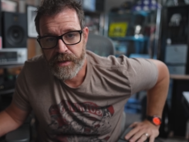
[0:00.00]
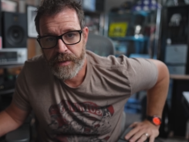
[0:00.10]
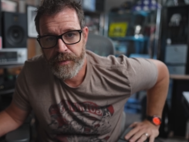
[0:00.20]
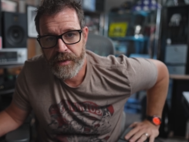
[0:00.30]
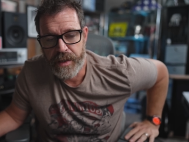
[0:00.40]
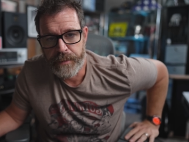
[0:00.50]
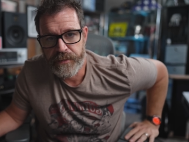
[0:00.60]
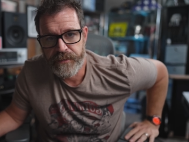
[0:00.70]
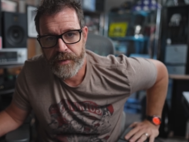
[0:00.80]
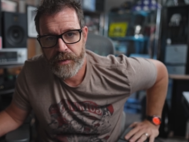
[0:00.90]
AB
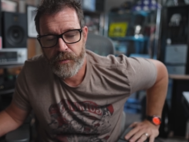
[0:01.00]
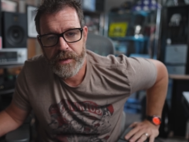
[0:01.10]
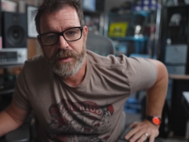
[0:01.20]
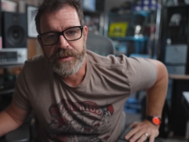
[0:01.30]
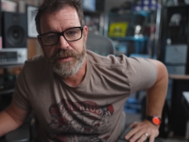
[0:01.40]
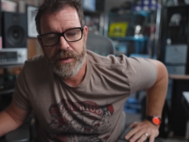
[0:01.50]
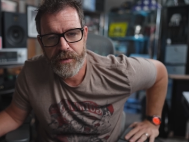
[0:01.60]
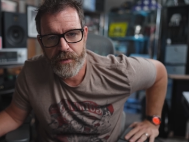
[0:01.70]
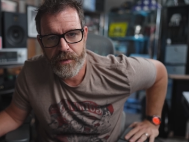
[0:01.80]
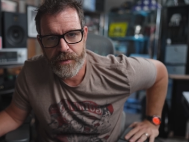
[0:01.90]
amplifier, well, it's not
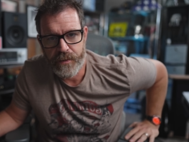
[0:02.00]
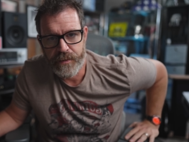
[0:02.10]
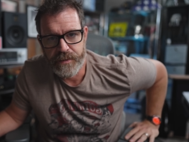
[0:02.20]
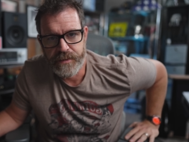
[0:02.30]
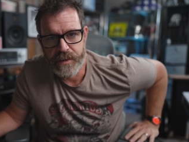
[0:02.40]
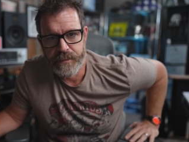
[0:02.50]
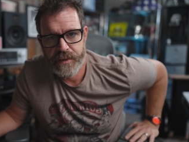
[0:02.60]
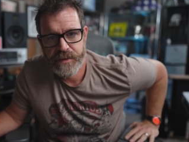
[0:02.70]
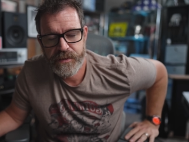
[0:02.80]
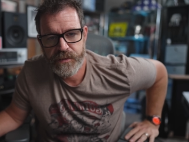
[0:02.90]
on all the time.
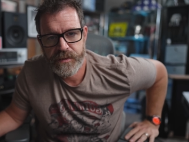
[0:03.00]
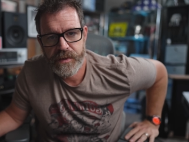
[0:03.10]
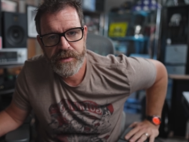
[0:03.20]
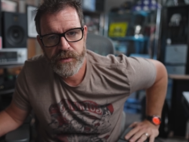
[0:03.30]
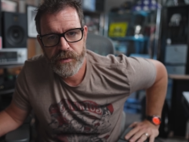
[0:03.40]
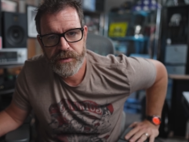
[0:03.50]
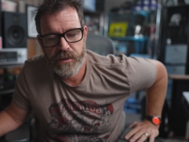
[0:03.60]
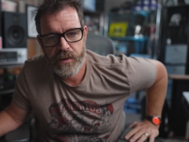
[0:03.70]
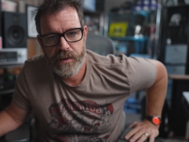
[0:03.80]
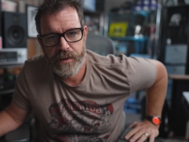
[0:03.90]
They, they switch
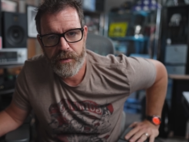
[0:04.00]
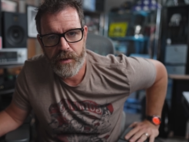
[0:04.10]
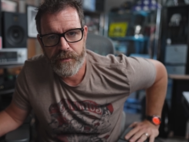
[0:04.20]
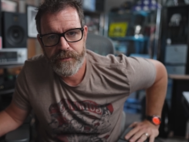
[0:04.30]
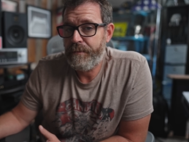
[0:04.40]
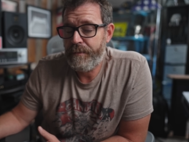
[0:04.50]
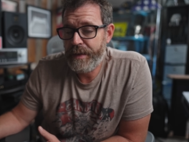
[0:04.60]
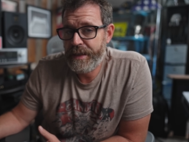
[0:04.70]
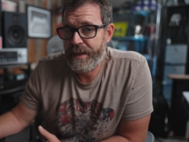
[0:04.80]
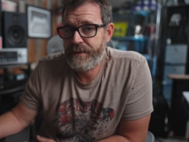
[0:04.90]
on and off,
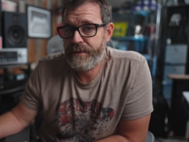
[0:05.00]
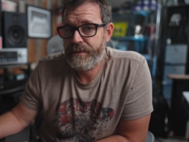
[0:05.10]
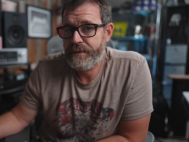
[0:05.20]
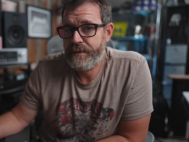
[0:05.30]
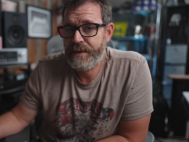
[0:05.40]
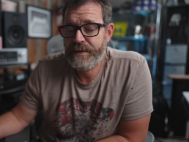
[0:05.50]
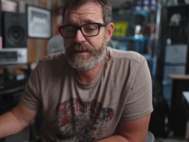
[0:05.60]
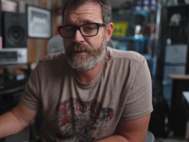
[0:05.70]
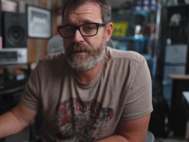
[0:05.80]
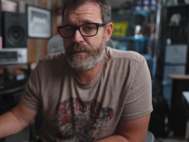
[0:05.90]
but it takes
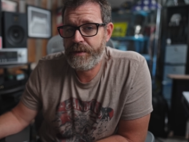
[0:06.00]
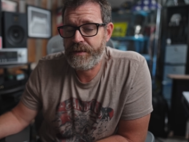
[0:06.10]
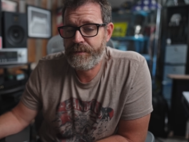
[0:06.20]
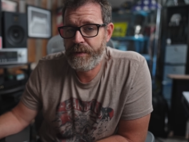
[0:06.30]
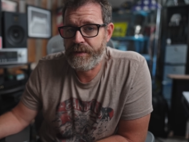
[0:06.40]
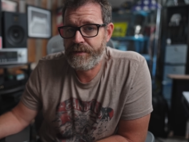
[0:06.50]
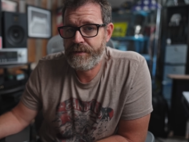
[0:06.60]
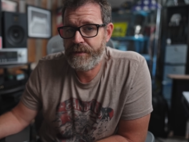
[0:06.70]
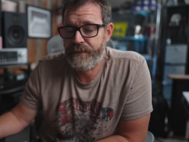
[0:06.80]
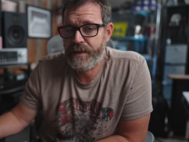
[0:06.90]
up a little bit of space.
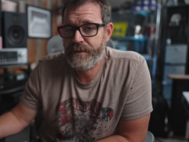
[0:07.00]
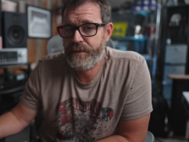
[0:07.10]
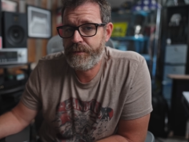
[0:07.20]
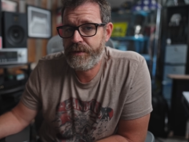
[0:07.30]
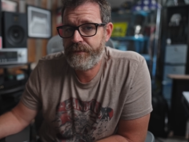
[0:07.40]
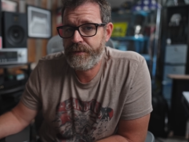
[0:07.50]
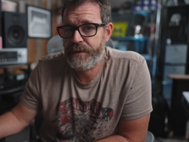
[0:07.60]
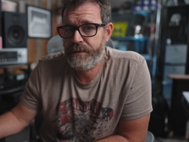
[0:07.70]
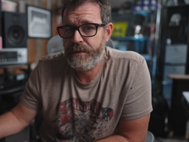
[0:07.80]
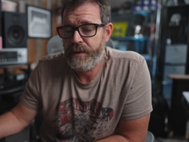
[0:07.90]
And if that's too big for
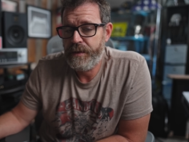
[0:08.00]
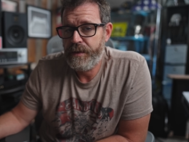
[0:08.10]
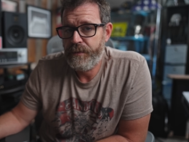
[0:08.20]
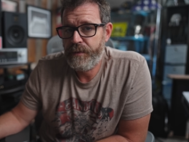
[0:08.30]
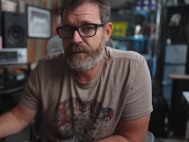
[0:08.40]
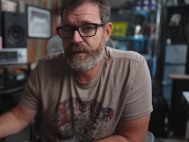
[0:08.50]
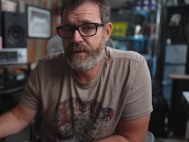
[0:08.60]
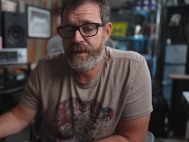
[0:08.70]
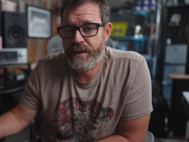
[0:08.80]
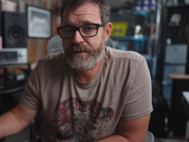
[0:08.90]
you, well, then
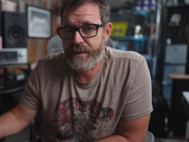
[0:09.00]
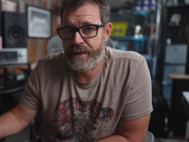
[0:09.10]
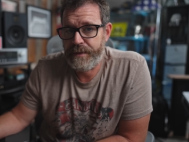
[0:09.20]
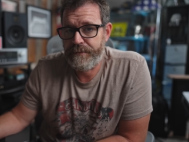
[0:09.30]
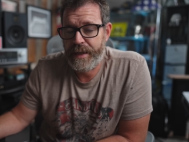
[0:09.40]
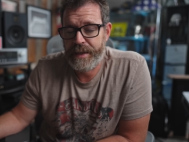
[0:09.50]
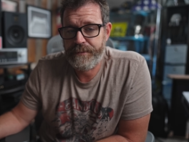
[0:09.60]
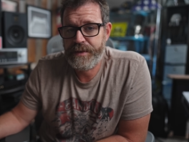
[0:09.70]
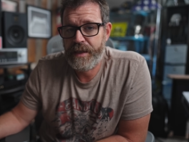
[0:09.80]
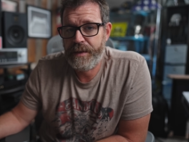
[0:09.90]
the next
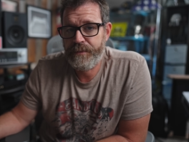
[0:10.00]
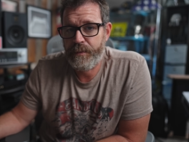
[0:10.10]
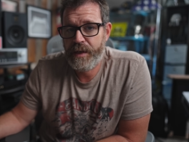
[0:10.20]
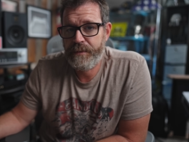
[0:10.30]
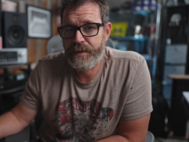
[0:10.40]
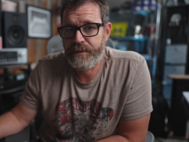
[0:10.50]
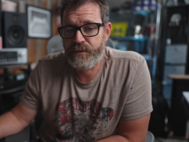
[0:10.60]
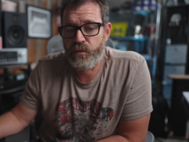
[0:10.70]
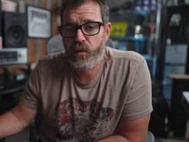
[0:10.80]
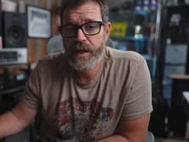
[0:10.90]
amp type might be
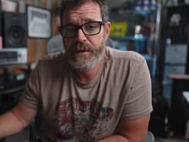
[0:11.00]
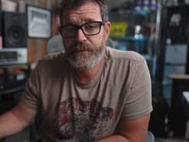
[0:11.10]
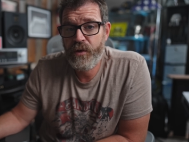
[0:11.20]
right up